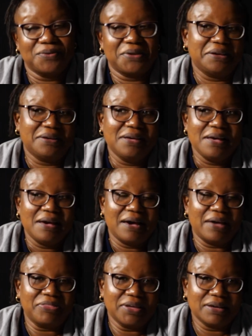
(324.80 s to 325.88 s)
Oh, yeah.
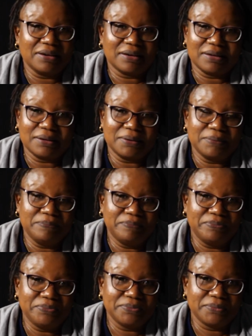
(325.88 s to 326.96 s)
I think
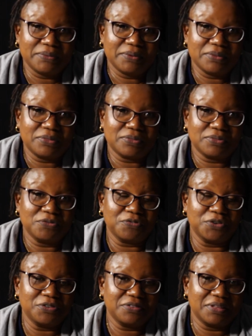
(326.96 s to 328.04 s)
the
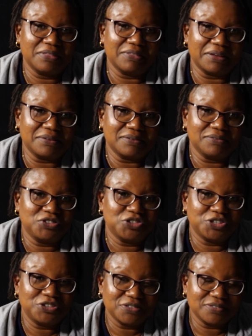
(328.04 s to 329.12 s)
first thing that
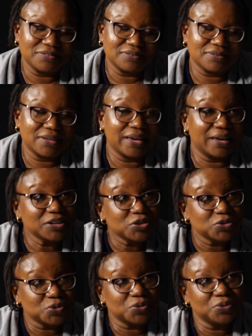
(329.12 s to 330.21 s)
churches can
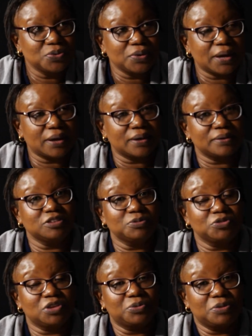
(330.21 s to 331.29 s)
do,
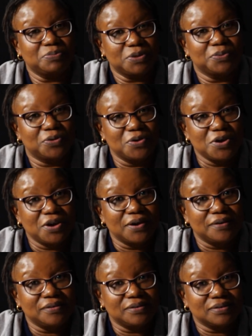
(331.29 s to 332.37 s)
especially when people
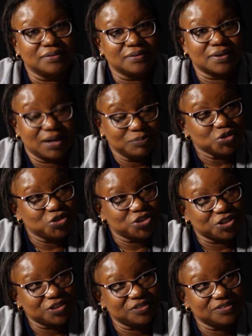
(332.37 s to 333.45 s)
come to
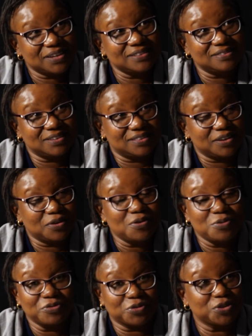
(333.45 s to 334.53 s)
church and see that, oh,
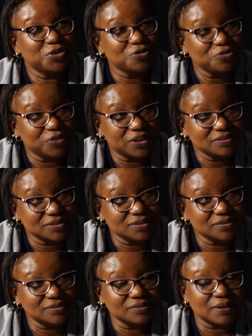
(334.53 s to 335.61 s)
we've got new
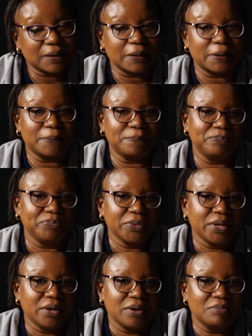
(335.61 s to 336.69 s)
faces,
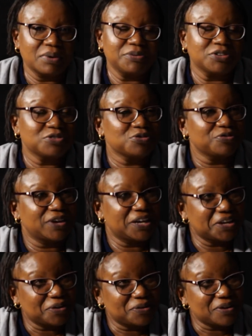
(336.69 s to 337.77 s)
probably just to
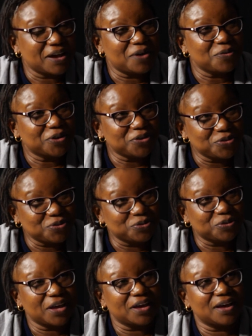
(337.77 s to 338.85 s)
find out, how are
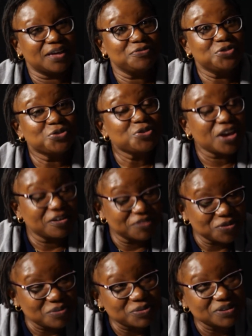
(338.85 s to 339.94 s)
you? If, do you have
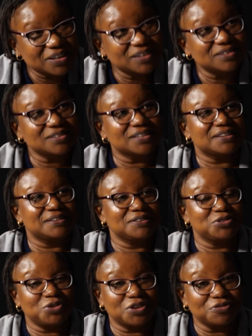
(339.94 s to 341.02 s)
accommodation?
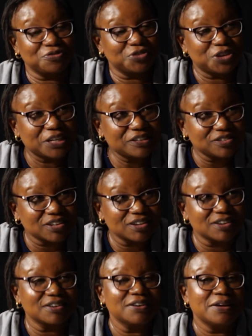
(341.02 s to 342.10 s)
Do you have
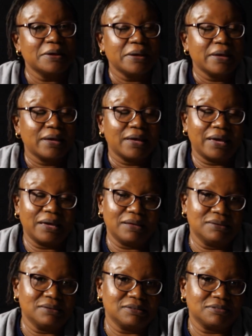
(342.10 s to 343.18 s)
furniture?
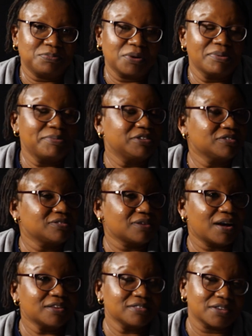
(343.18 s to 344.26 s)
And probably just
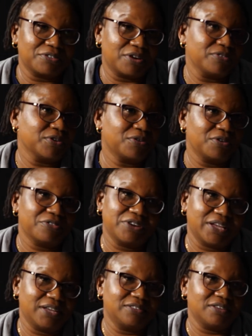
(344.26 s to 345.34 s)
ask around the
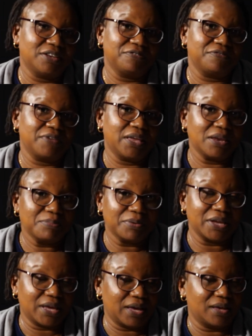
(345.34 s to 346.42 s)
congregation if
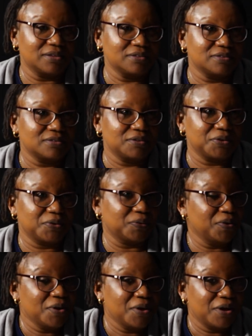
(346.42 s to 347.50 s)
anybody has, you
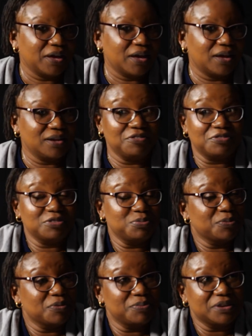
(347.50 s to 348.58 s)
know, an
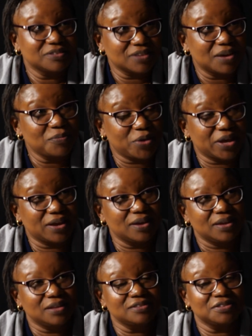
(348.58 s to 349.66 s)
investment property somewhere,
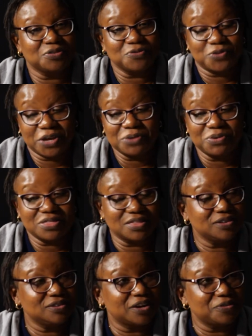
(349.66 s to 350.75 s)
instead of going with
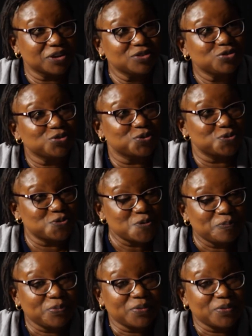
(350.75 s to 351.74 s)
it direct to